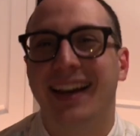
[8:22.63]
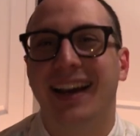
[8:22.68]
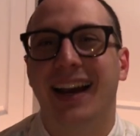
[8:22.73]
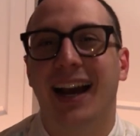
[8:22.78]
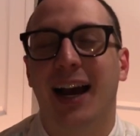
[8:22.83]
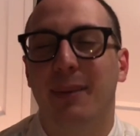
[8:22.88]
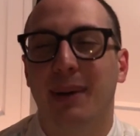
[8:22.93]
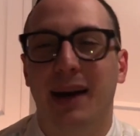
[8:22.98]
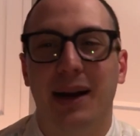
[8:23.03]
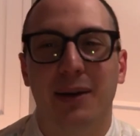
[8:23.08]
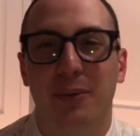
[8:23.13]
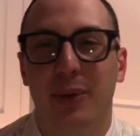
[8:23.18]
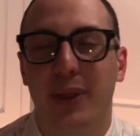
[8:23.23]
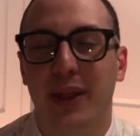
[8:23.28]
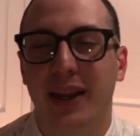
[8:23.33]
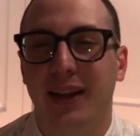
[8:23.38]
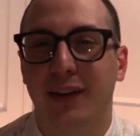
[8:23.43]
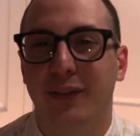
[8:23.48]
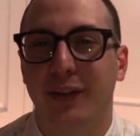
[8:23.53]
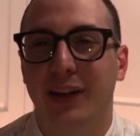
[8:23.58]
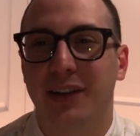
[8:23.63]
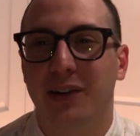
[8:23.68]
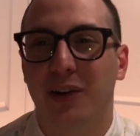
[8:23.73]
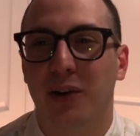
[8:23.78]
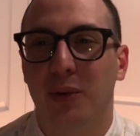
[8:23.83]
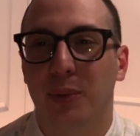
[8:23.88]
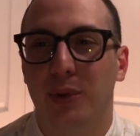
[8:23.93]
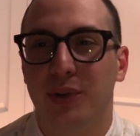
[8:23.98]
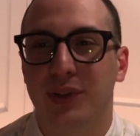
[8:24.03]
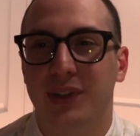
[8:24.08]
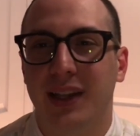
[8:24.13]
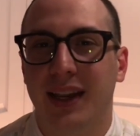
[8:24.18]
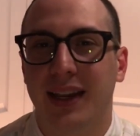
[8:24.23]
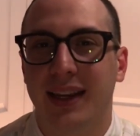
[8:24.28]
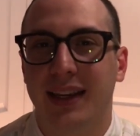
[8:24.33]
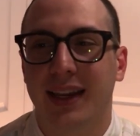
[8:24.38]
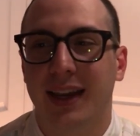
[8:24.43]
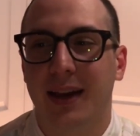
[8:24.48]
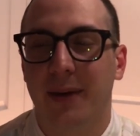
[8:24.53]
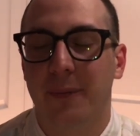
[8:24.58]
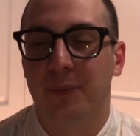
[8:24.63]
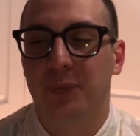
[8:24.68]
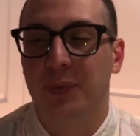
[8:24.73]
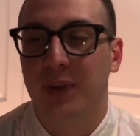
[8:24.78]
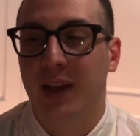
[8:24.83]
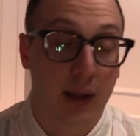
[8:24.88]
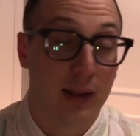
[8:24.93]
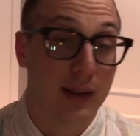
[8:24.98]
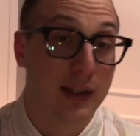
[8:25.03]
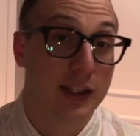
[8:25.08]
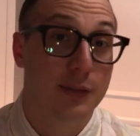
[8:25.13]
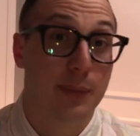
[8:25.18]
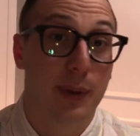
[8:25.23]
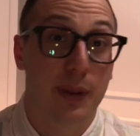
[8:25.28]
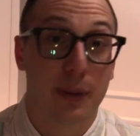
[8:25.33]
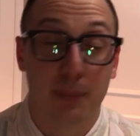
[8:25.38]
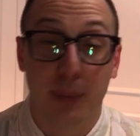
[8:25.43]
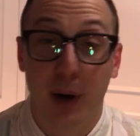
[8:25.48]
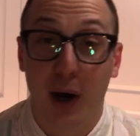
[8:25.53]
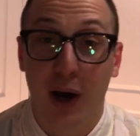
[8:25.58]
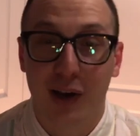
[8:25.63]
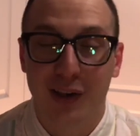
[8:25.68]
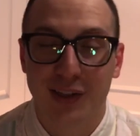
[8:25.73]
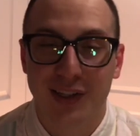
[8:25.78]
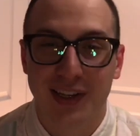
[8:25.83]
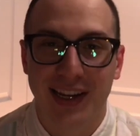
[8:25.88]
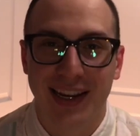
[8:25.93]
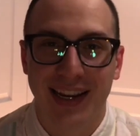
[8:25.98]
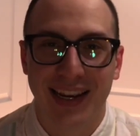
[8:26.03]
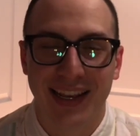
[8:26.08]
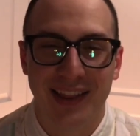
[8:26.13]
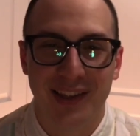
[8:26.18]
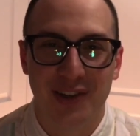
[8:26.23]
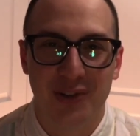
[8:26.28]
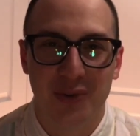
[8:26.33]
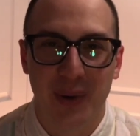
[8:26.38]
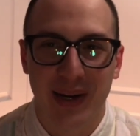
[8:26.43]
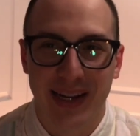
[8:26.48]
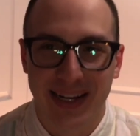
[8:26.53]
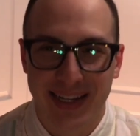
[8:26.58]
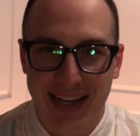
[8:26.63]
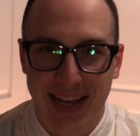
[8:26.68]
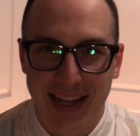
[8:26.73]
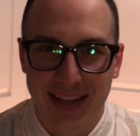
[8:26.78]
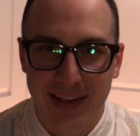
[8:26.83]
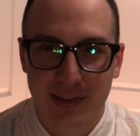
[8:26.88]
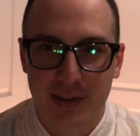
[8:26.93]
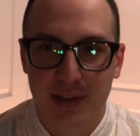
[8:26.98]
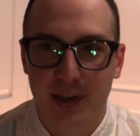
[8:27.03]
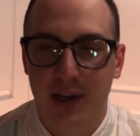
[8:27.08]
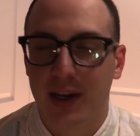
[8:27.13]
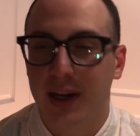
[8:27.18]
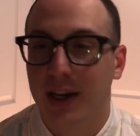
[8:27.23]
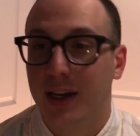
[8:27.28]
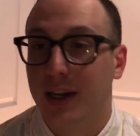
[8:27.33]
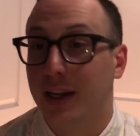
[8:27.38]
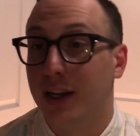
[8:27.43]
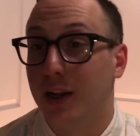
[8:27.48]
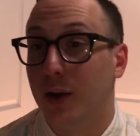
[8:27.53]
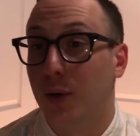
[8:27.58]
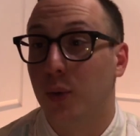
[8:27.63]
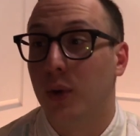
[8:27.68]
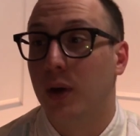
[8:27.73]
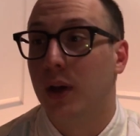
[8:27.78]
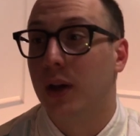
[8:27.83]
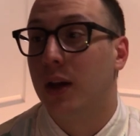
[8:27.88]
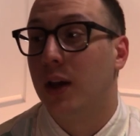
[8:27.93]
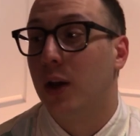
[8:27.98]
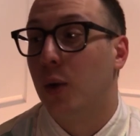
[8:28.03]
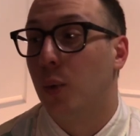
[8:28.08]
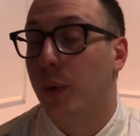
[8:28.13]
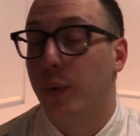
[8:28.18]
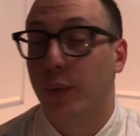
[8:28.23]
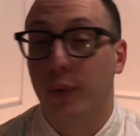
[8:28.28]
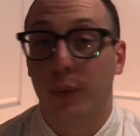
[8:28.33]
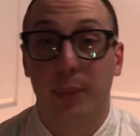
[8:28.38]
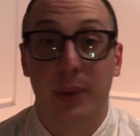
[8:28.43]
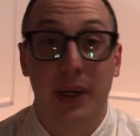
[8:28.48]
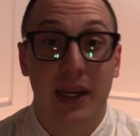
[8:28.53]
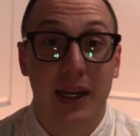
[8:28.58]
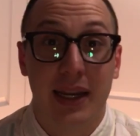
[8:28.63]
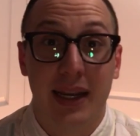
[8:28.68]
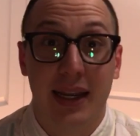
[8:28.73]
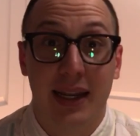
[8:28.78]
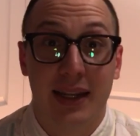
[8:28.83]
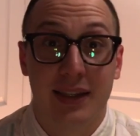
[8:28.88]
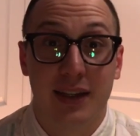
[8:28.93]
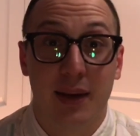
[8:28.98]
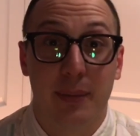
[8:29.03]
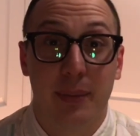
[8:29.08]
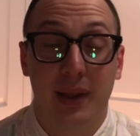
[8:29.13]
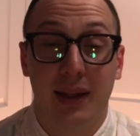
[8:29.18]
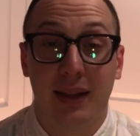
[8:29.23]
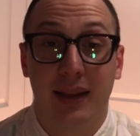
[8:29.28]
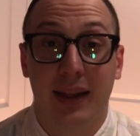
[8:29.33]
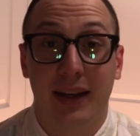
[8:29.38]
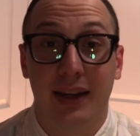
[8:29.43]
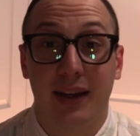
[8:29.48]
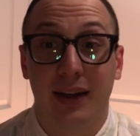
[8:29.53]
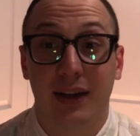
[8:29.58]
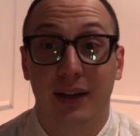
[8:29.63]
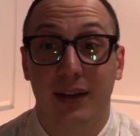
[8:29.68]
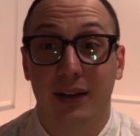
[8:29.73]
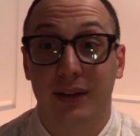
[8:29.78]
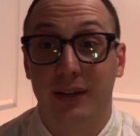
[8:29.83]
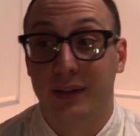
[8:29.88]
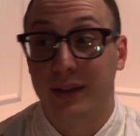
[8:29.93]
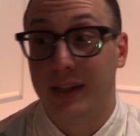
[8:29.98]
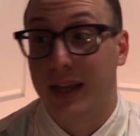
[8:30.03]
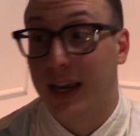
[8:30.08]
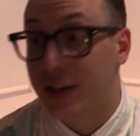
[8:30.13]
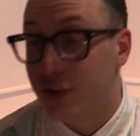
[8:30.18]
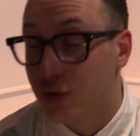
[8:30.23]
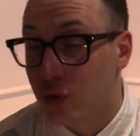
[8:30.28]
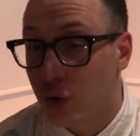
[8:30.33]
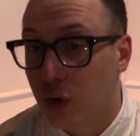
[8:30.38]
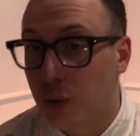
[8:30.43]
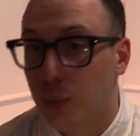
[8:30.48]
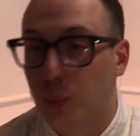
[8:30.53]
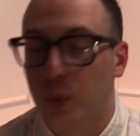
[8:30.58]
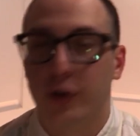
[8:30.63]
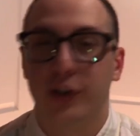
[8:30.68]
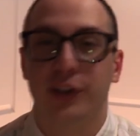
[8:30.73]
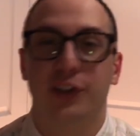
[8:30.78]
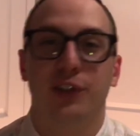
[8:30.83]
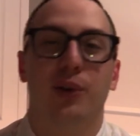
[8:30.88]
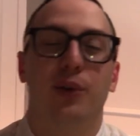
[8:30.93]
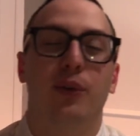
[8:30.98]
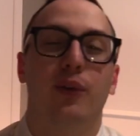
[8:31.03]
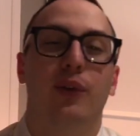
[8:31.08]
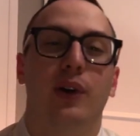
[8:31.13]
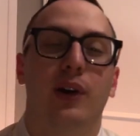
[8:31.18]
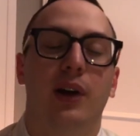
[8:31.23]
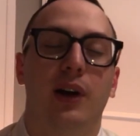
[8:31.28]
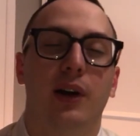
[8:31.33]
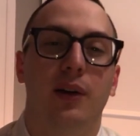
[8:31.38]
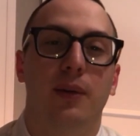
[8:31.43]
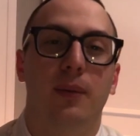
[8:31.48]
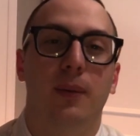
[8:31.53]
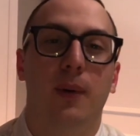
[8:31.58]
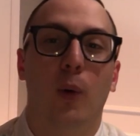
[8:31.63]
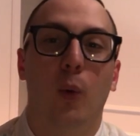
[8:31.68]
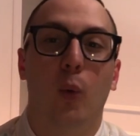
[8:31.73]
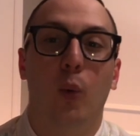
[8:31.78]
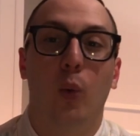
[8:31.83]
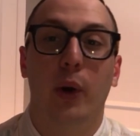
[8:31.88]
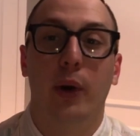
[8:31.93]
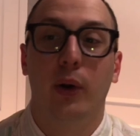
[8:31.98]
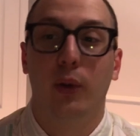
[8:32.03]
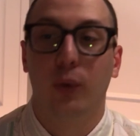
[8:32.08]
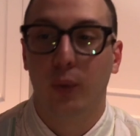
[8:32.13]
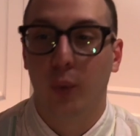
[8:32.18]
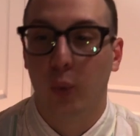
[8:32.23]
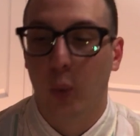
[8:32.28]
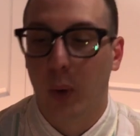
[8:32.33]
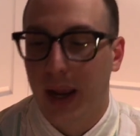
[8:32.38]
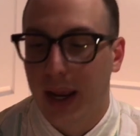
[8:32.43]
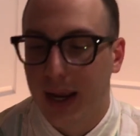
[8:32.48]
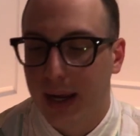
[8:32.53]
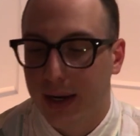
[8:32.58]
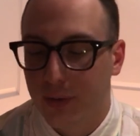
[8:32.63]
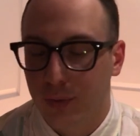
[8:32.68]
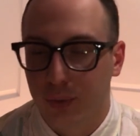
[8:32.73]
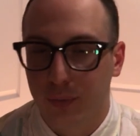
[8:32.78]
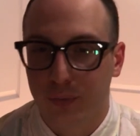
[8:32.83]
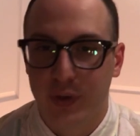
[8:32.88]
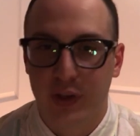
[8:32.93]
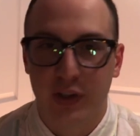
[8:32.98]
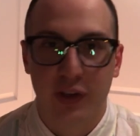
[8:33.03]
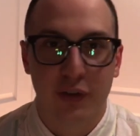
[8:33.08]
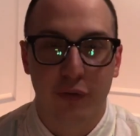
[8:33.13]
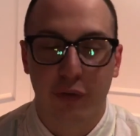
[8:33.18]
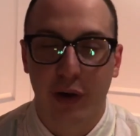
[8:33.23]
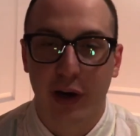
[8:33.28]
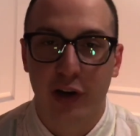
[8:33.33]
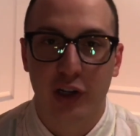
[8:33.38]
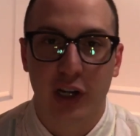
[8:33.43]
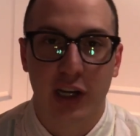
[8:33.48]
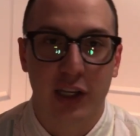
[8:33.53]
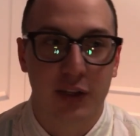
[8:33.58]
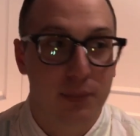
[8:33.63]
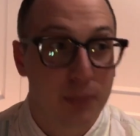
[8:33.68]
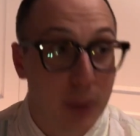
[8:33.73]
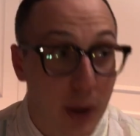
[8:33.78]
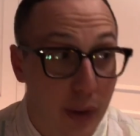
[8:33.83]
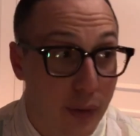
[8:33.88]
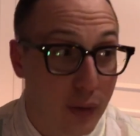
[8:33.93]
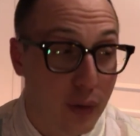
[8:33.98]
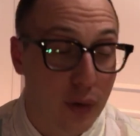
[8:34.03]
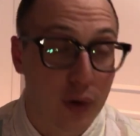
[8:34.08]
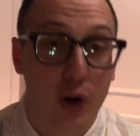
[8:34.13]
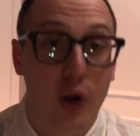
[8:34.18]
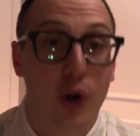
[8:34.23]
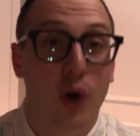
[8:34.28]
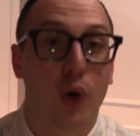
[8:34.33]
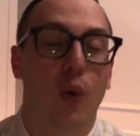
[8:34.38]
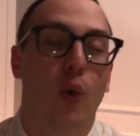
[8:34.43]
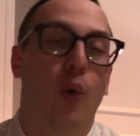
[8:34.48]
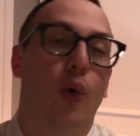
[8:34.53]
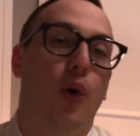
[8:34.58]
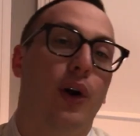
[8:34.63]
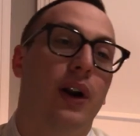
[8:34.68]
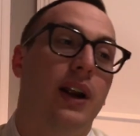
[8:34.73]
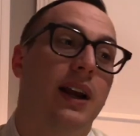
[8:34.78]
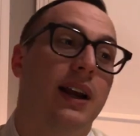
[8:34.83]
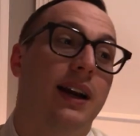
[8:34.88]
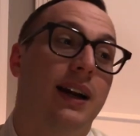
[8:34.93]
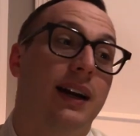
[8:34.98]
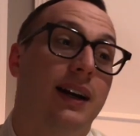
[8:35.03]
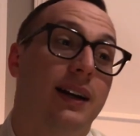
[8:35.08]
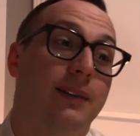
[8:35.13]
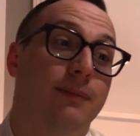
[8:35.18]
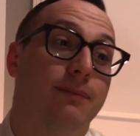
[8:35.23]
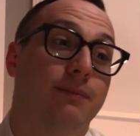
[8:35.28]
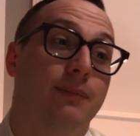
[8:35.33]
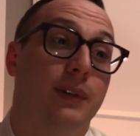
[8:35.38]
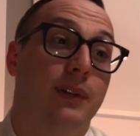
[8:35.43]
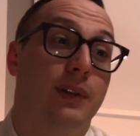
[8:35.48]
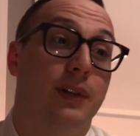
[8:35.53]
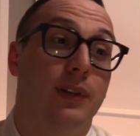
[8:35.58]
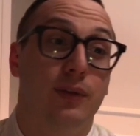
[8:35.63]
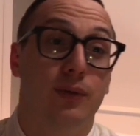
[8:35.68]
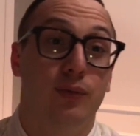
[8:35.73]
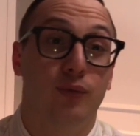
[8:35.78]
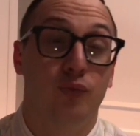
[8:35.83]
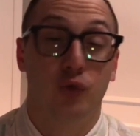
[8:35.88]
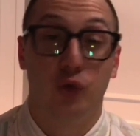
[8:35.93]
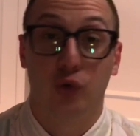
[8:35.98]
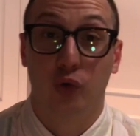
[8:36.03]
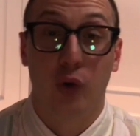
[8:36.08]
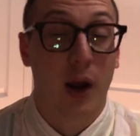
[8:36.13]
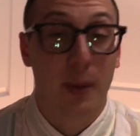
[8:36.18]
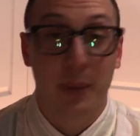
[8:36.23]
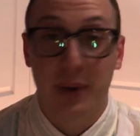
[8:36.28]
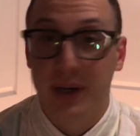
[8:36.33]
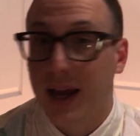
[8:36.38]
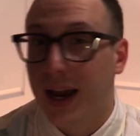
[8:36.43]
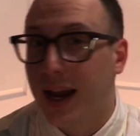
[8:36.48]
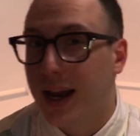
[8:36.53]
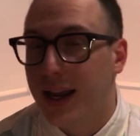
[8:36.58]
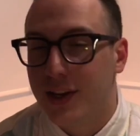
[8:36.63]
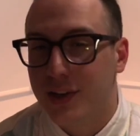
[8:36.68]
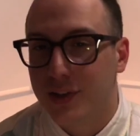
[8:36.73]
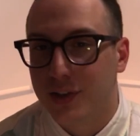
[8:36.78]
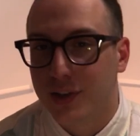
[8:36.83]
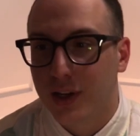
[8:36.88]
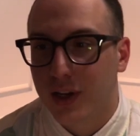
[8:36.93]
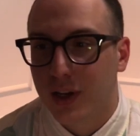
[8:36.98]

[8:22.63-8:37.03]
Um, I would think of it almost like um, Elisabeth Moss in the 2010s, you know, whether it be in something like uh, The Ice Storm, where it's sort of a, a, whittled away, sort of disenfranchised mother, or uh, traumatized.